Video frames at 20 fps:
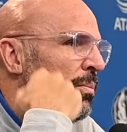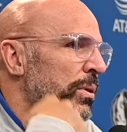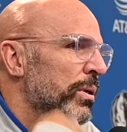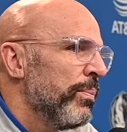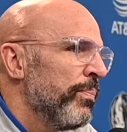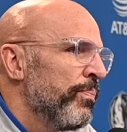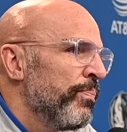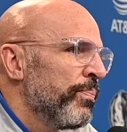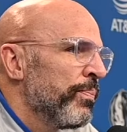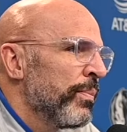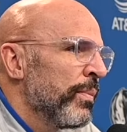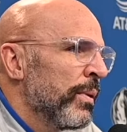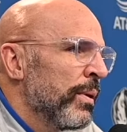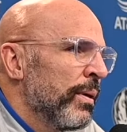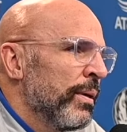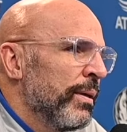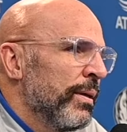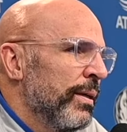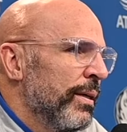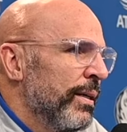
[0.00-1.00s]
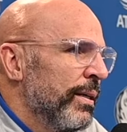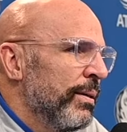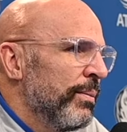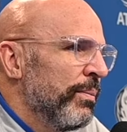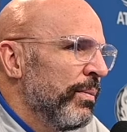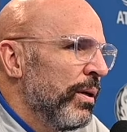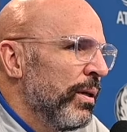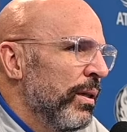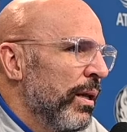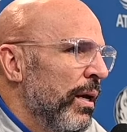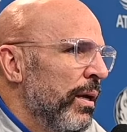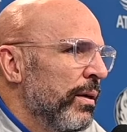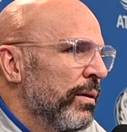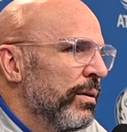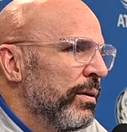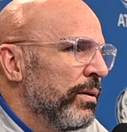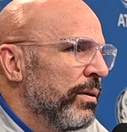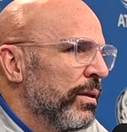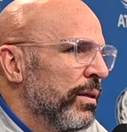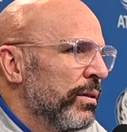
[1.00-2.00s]
But a lot of
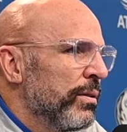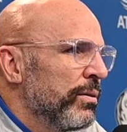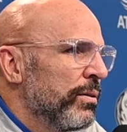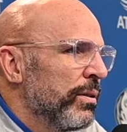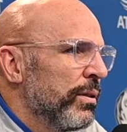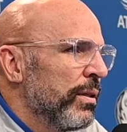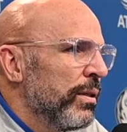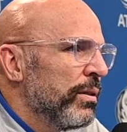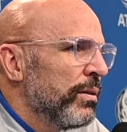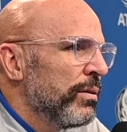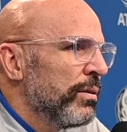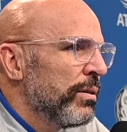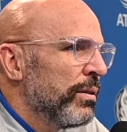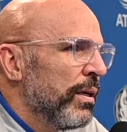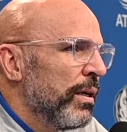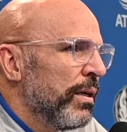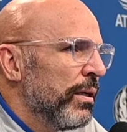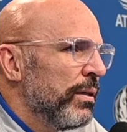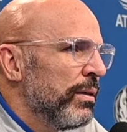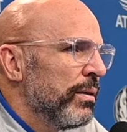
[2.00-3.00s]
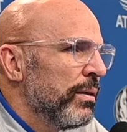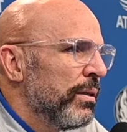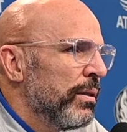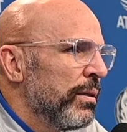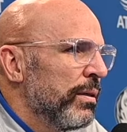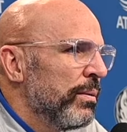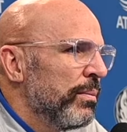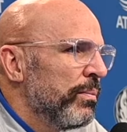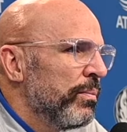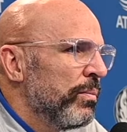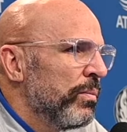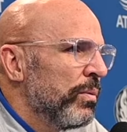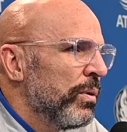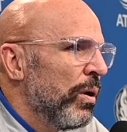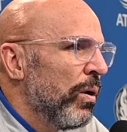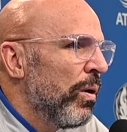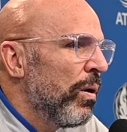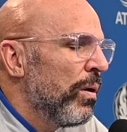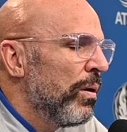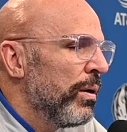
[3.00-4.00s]
good things again tonight.
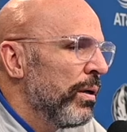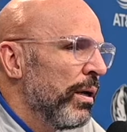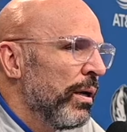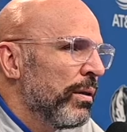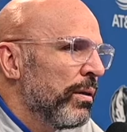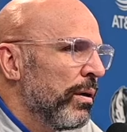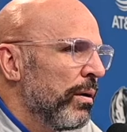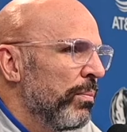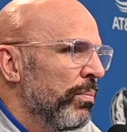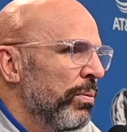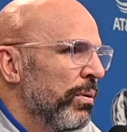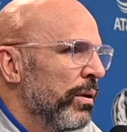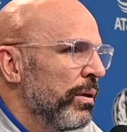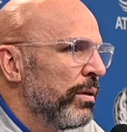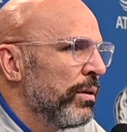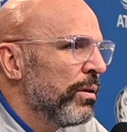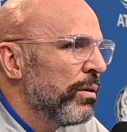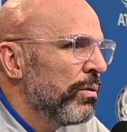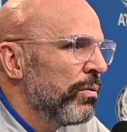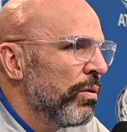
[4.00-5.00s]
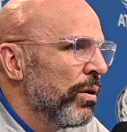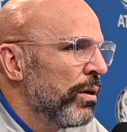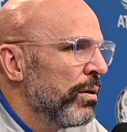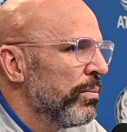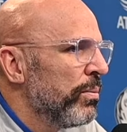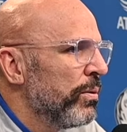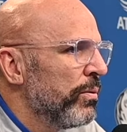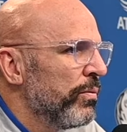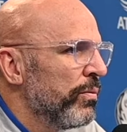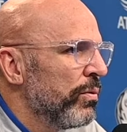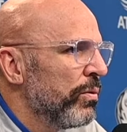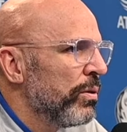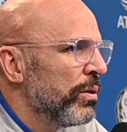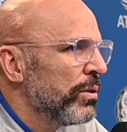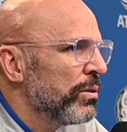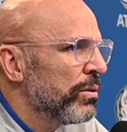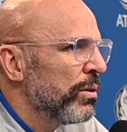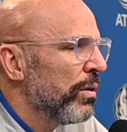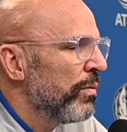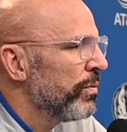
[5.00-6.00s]
Hardy, I thought, played incredible for
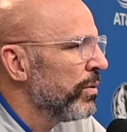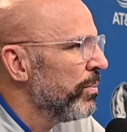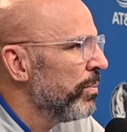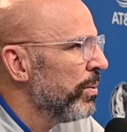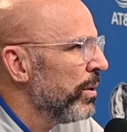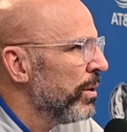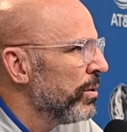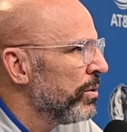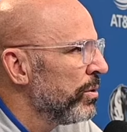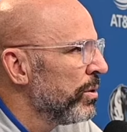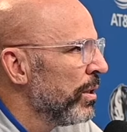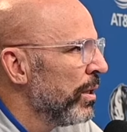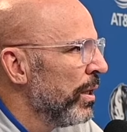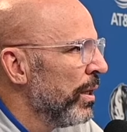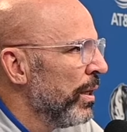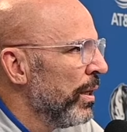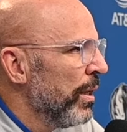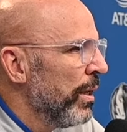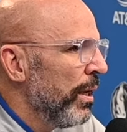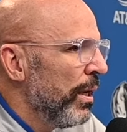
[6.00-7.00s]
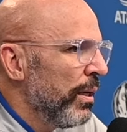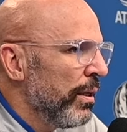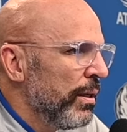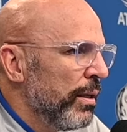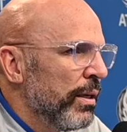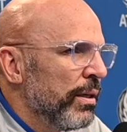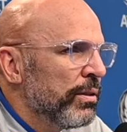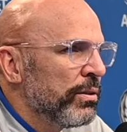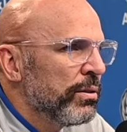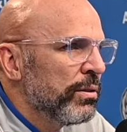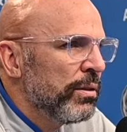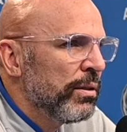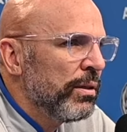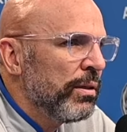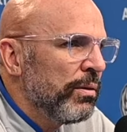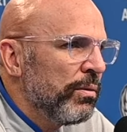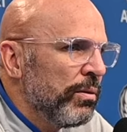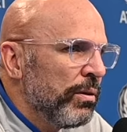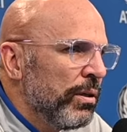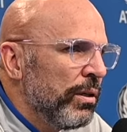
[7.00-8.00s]
us off the bench, and yes,
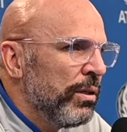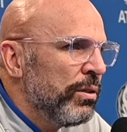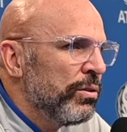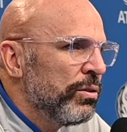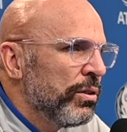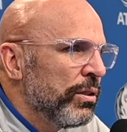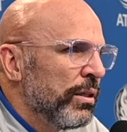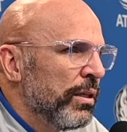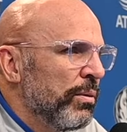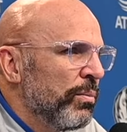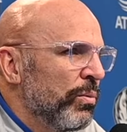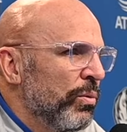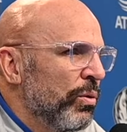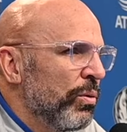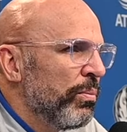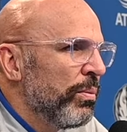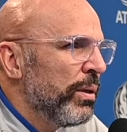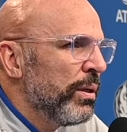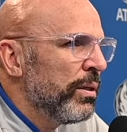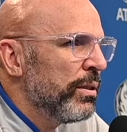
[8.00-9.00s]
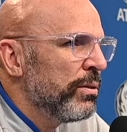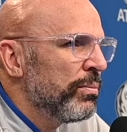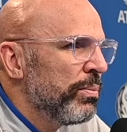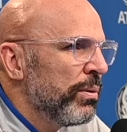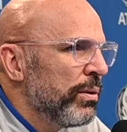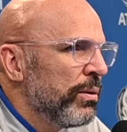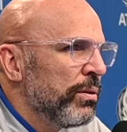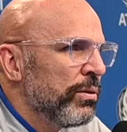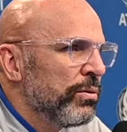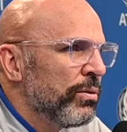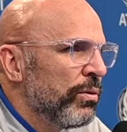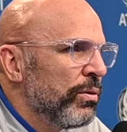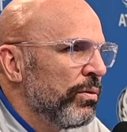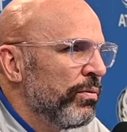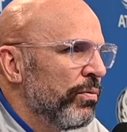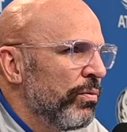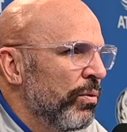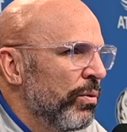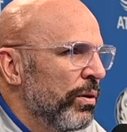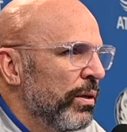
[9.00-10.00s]
he should get more minutes, but there's only
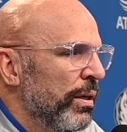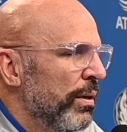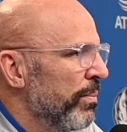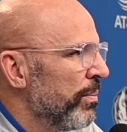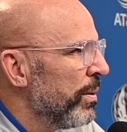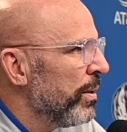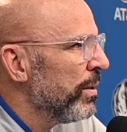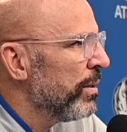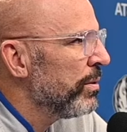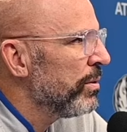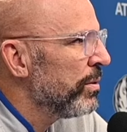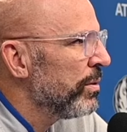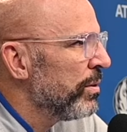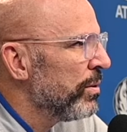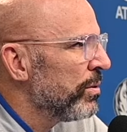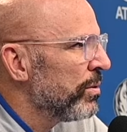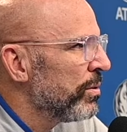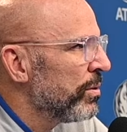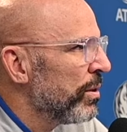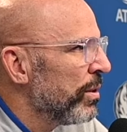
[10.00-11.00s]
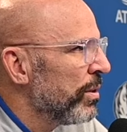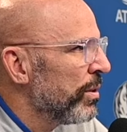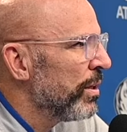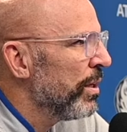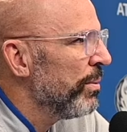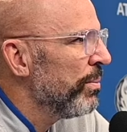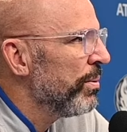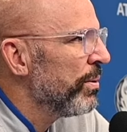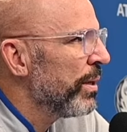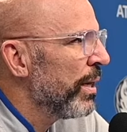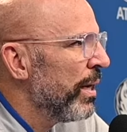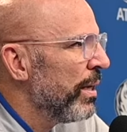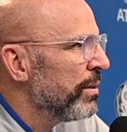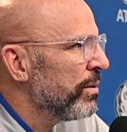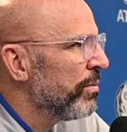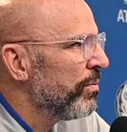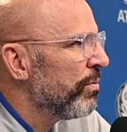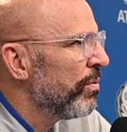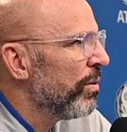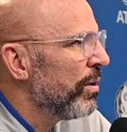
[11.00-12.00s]
48 minutes, and there's a couple guys
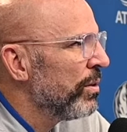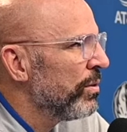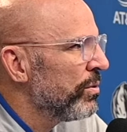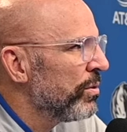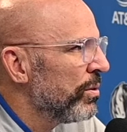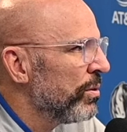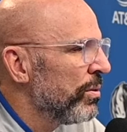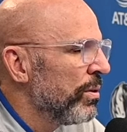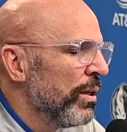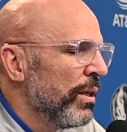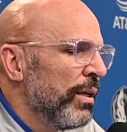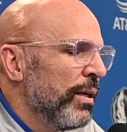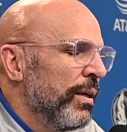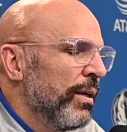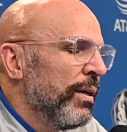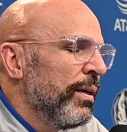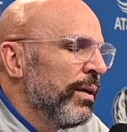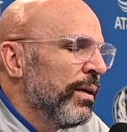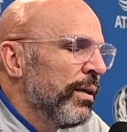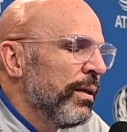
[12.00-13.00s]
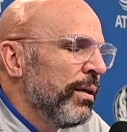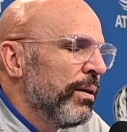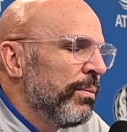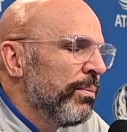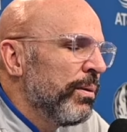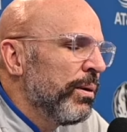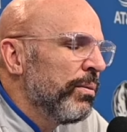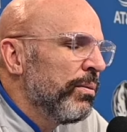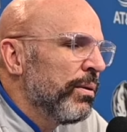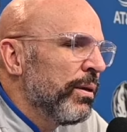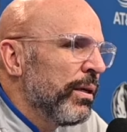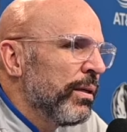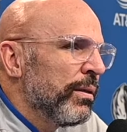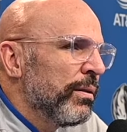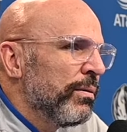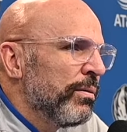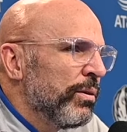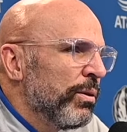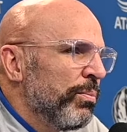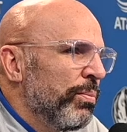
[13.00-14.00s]
in front, so I would like
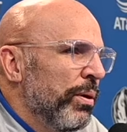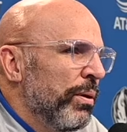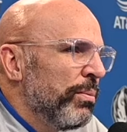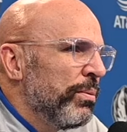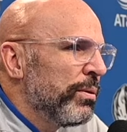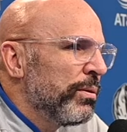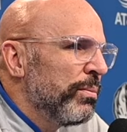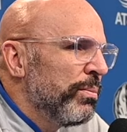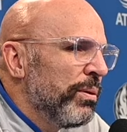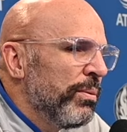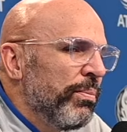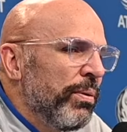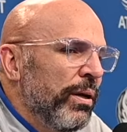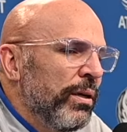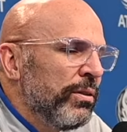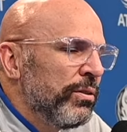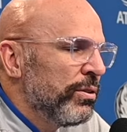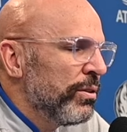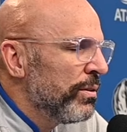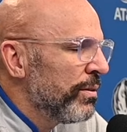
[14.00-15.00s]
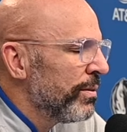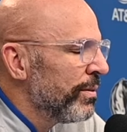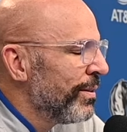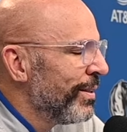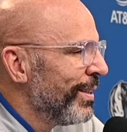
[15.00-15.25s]
the public to be patient.